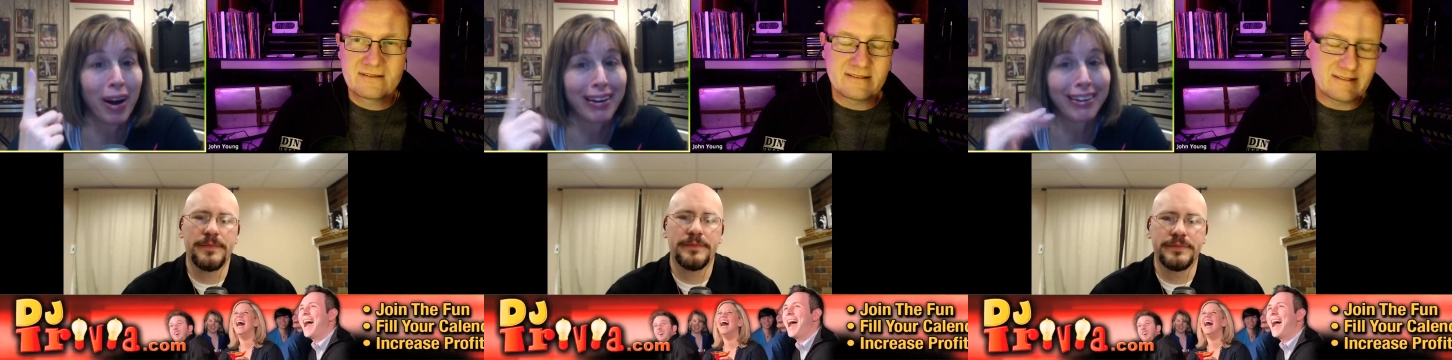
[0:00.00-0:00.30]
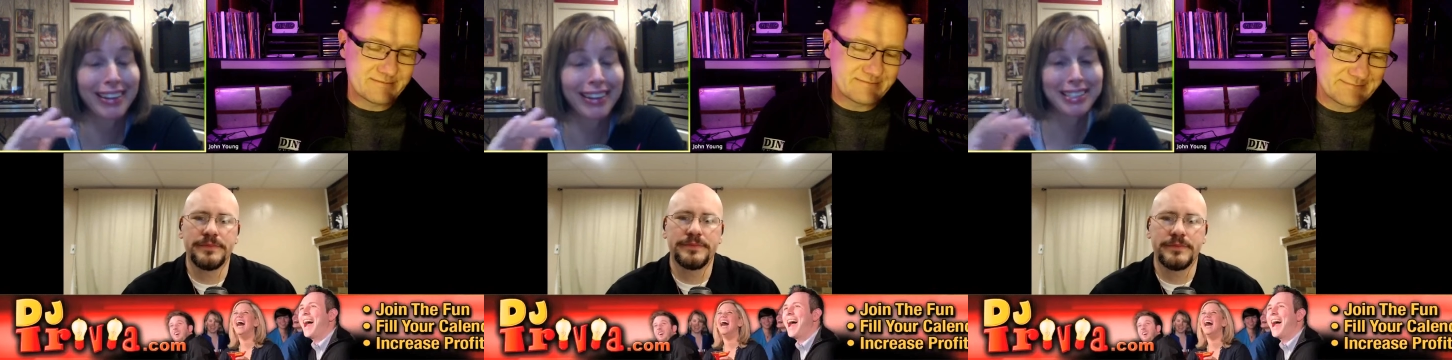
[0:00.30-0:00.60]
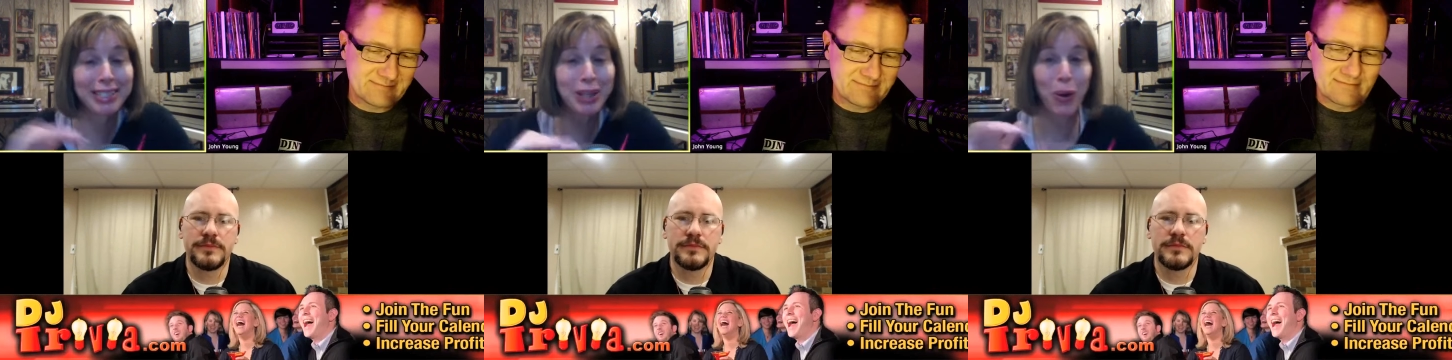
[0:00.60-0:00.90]
Speaker 1: Like, this is
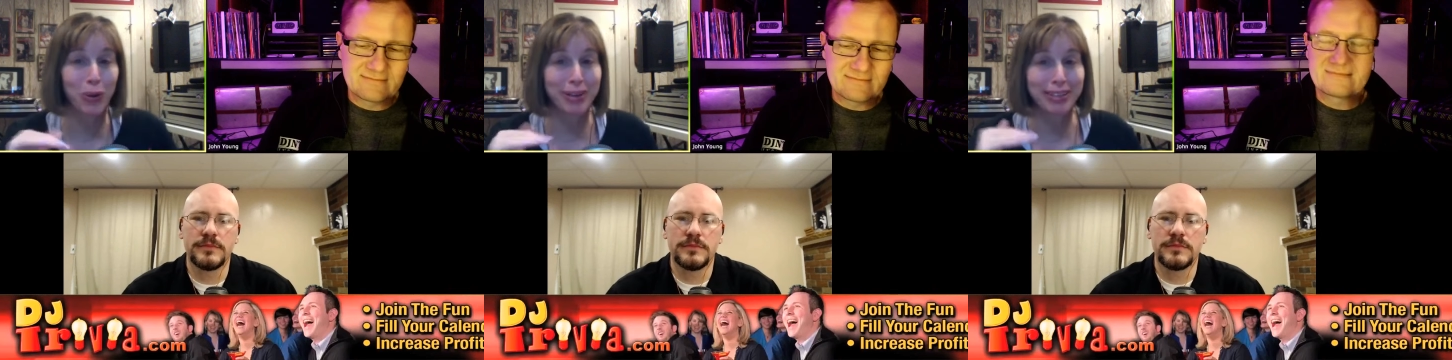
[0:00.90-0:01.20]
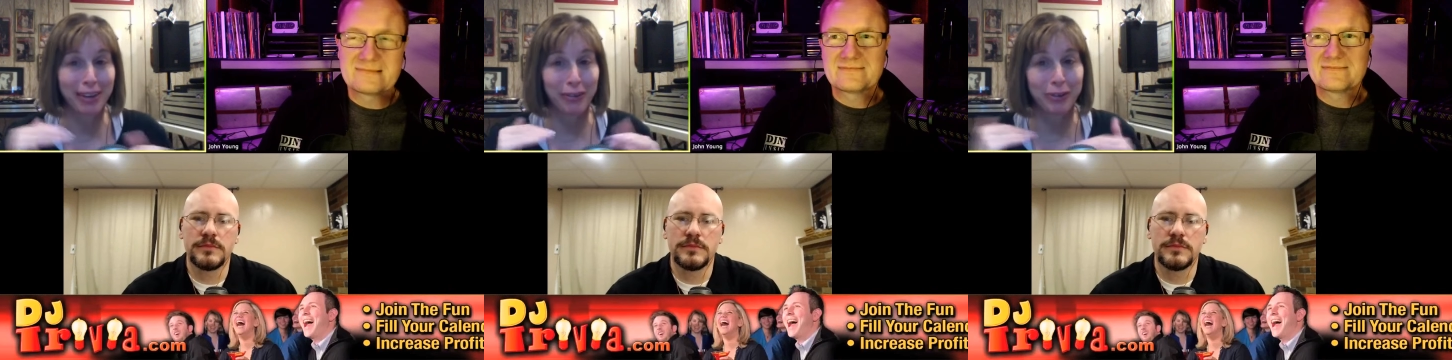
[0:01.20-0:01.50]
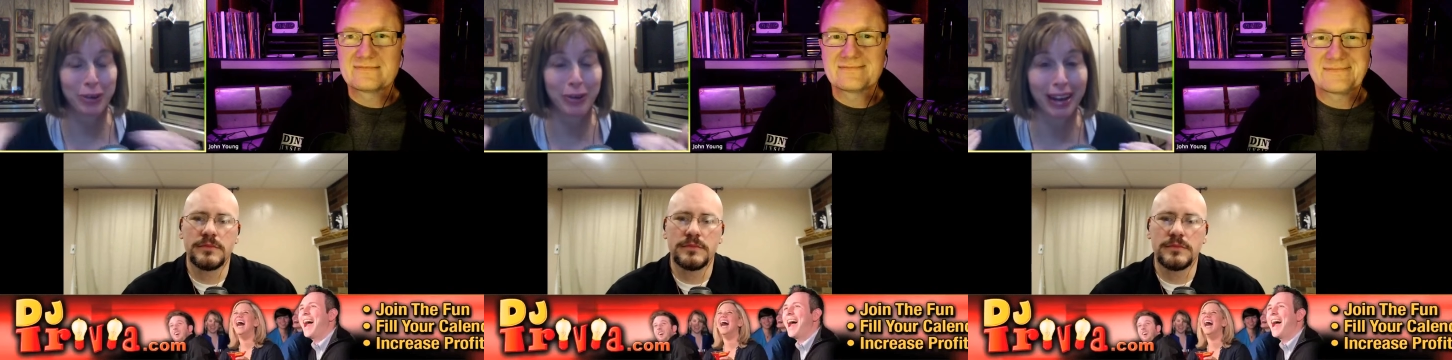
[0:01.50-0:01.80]
the whole reasoning for
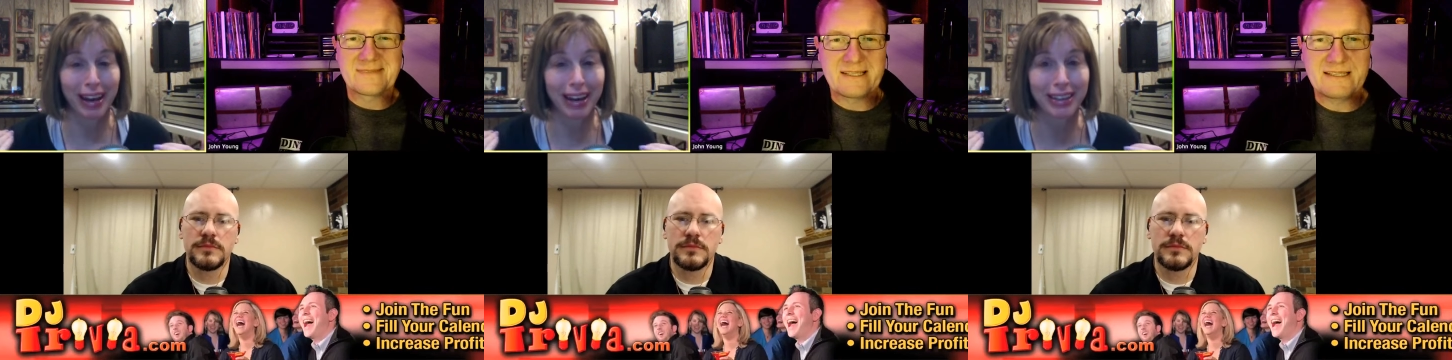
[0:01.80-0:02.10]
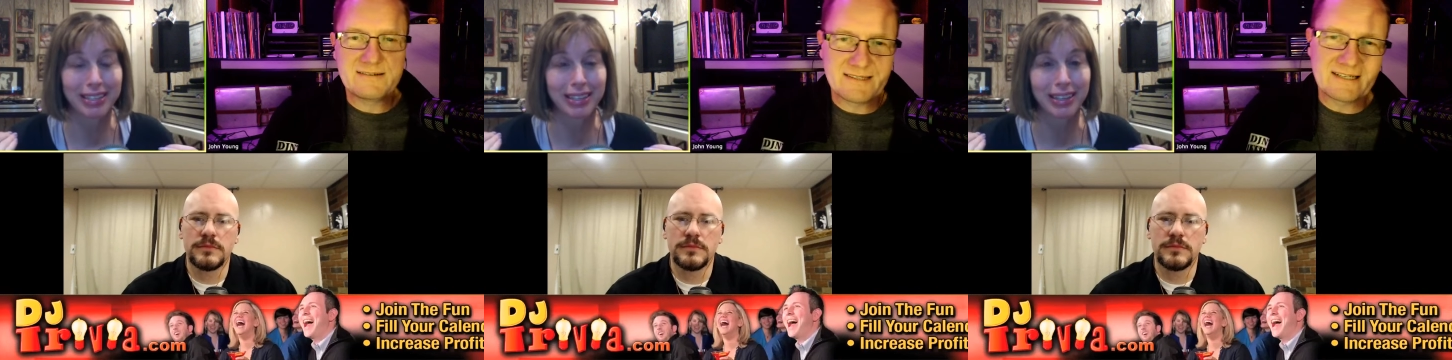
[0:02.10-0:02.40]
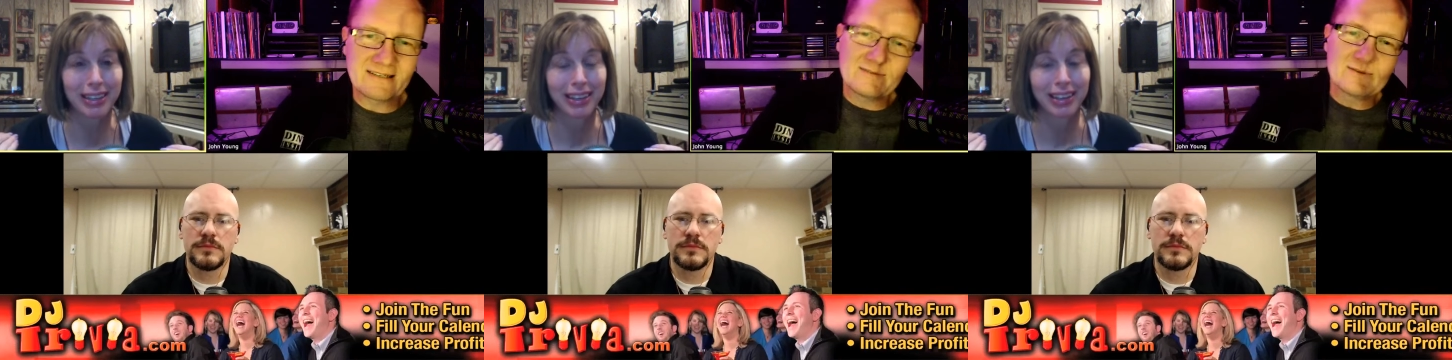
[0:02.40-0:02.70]
doing it.
Speaker 2: Yeah.
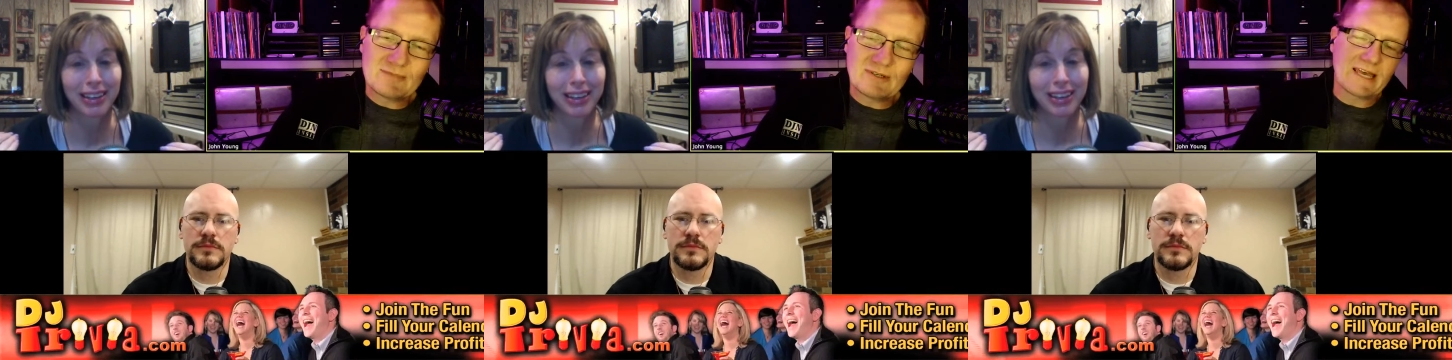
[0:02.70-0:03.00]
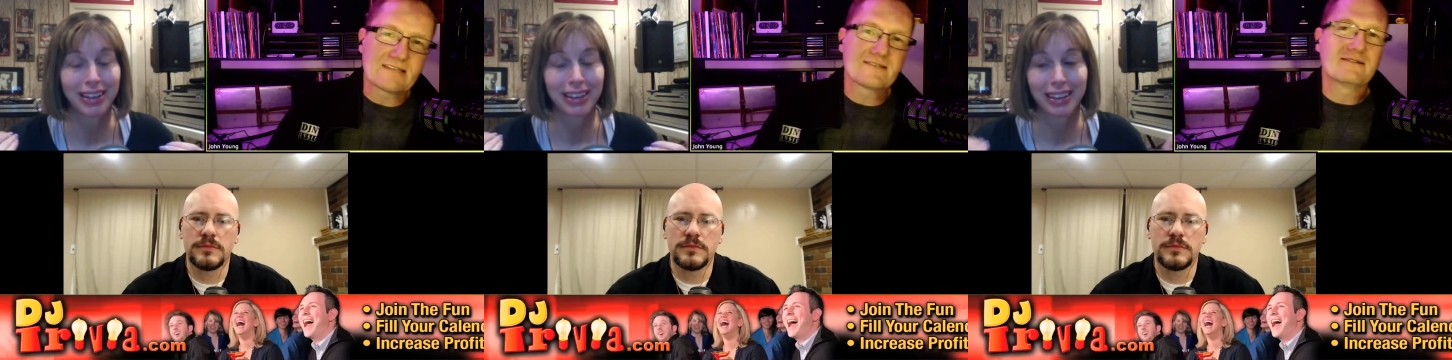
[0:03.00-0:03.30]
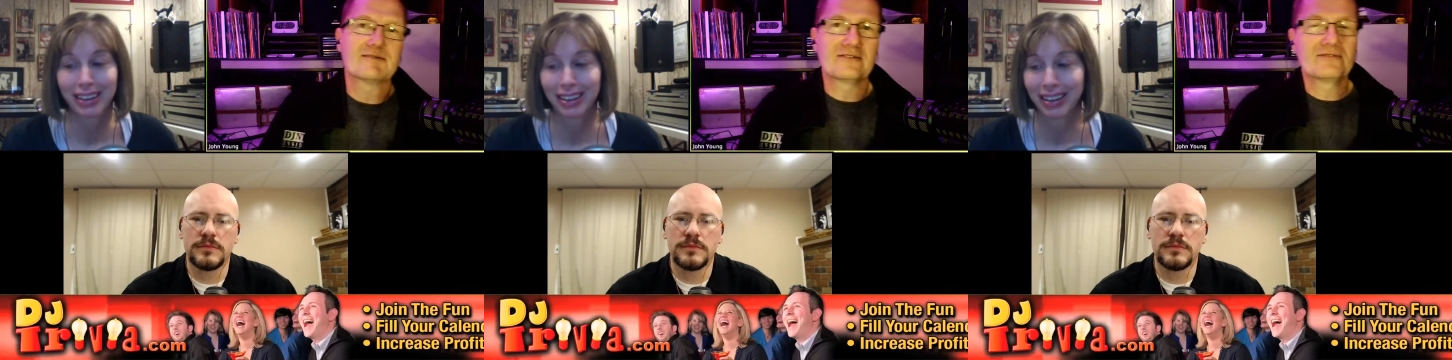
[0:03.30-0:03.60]
No, okay.
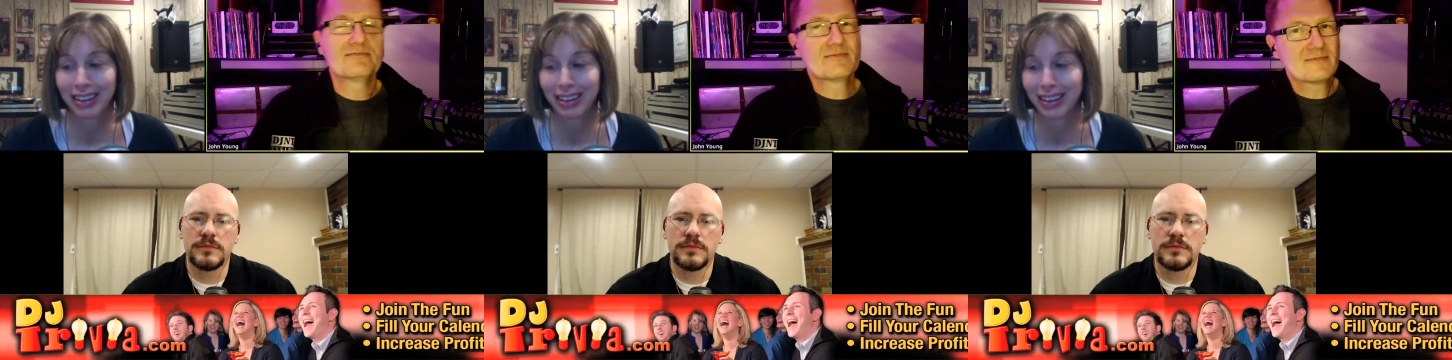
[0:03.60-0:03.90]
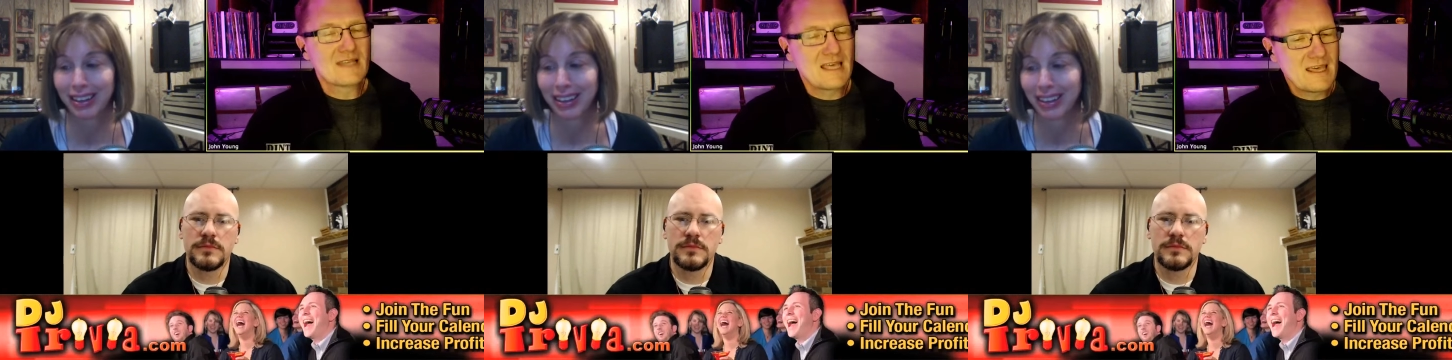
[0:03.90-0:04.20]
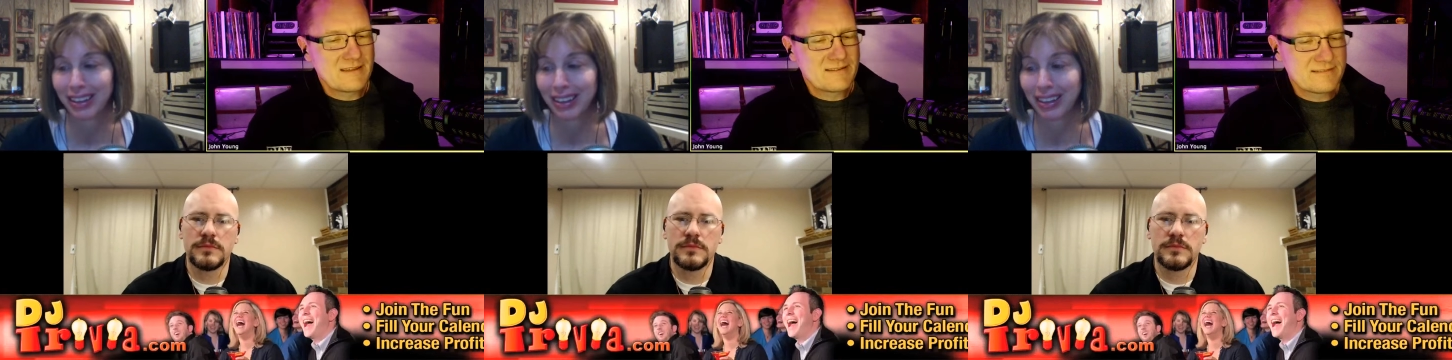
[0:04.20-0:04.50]
So
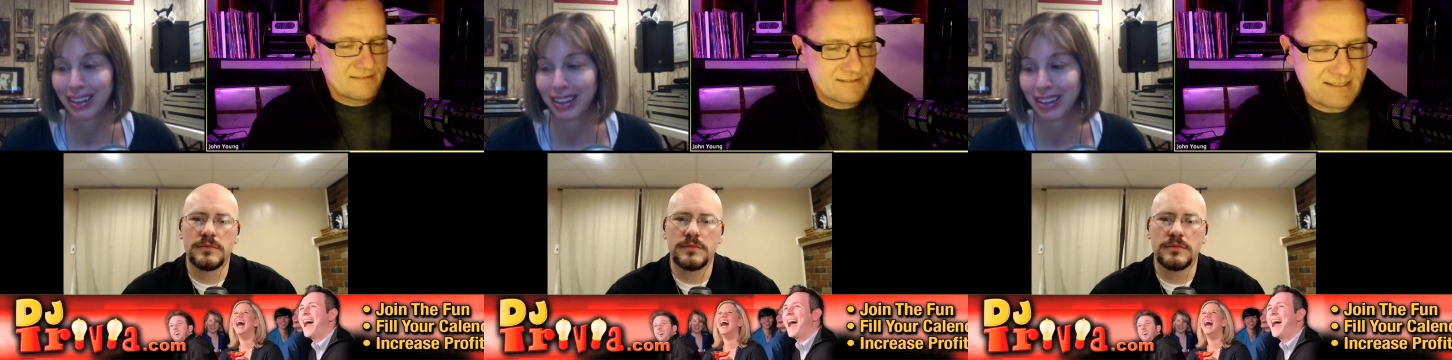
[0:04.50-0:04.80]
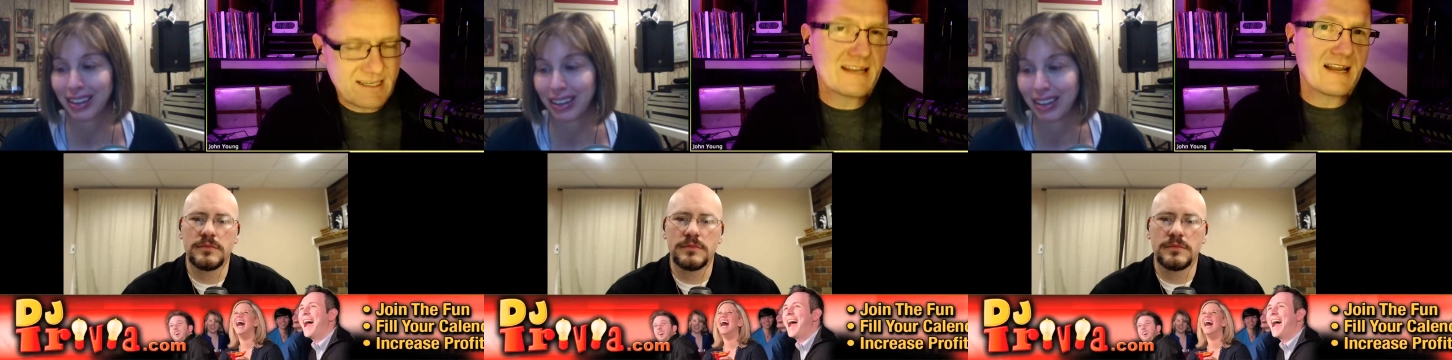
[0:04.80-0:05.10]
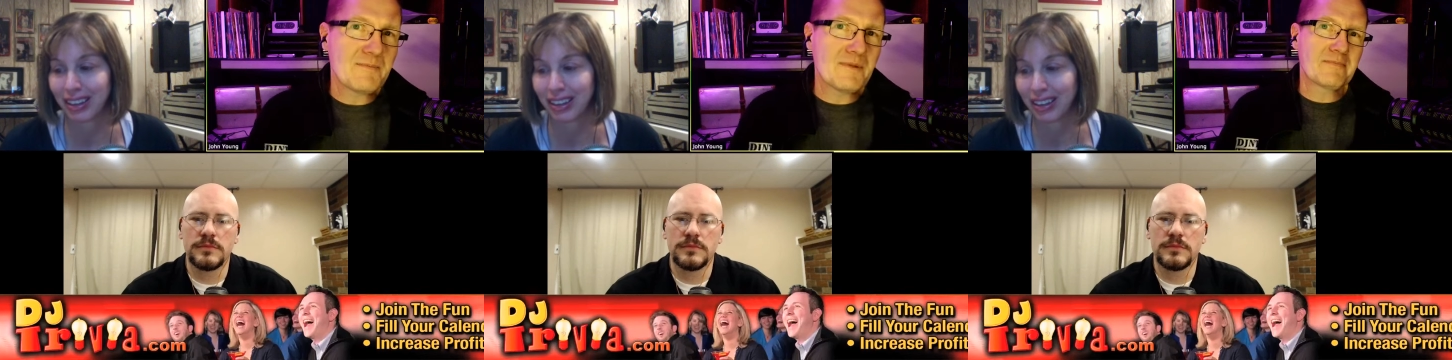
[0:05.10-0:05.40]
Dan and I might